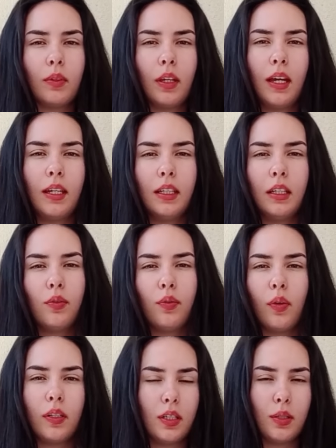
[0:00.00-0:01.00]
I need
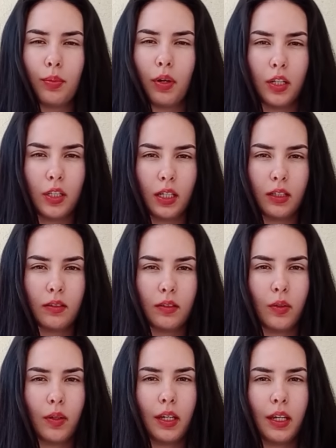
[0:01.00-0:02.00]
for this project,
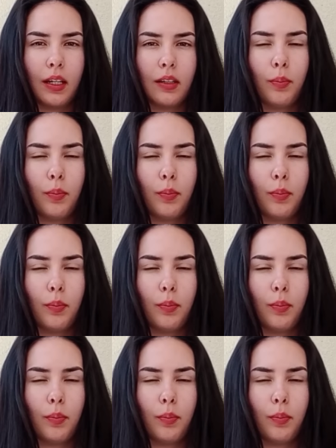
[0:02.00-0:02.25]
doing at a